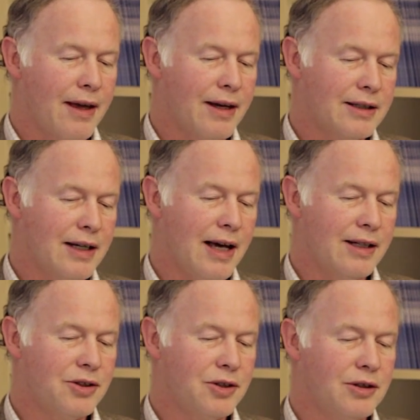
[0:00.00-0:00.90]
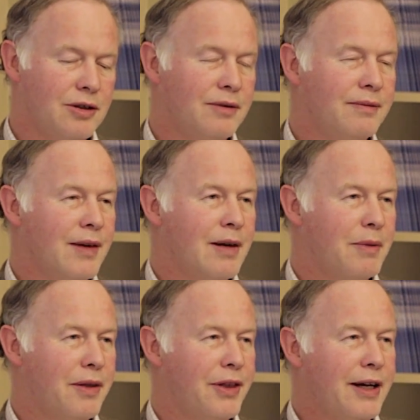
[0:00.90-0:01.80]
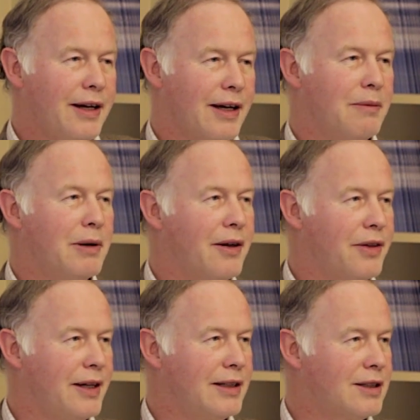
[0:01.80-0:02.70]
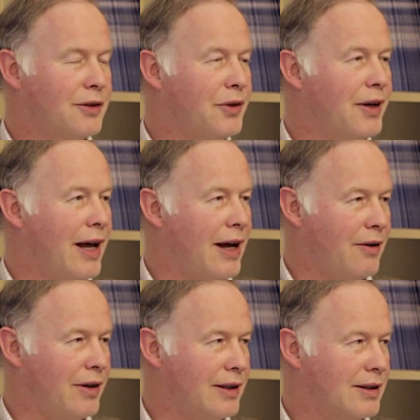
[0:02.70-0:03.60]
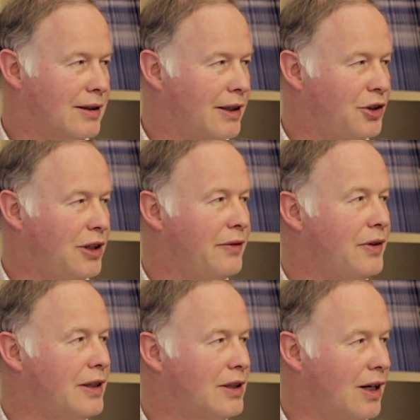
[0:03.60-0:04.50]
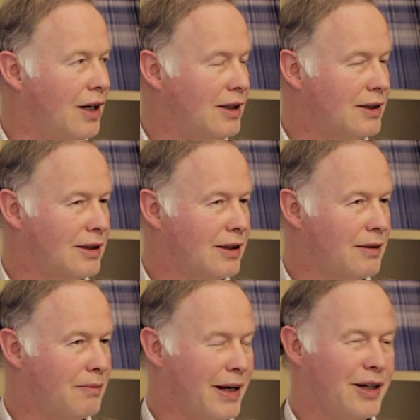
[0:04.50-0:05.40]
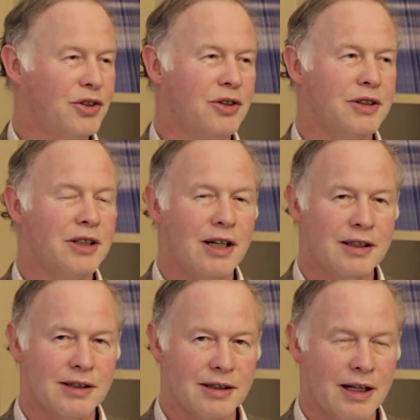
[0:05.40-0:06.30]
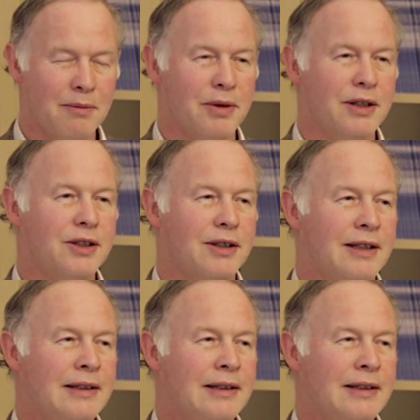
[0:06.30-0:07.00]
is he has to be thinking about these different areas, achieving the task, making sure the task is accomplished.